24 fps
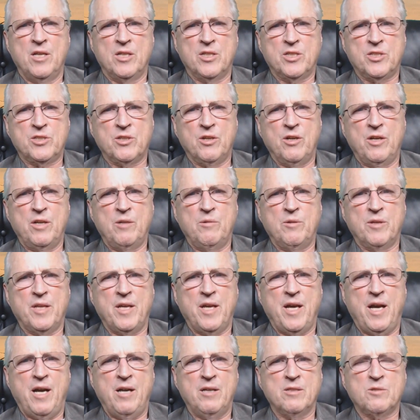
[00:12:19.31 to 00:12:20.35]
starting with
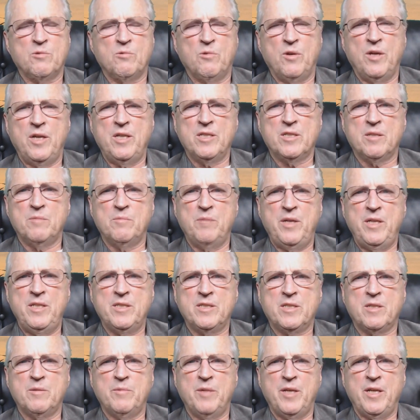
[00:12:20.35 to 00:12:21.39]
the House Ways and
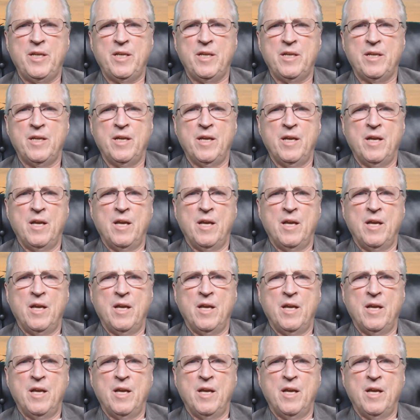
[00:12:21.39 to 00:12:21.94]
Means Committee.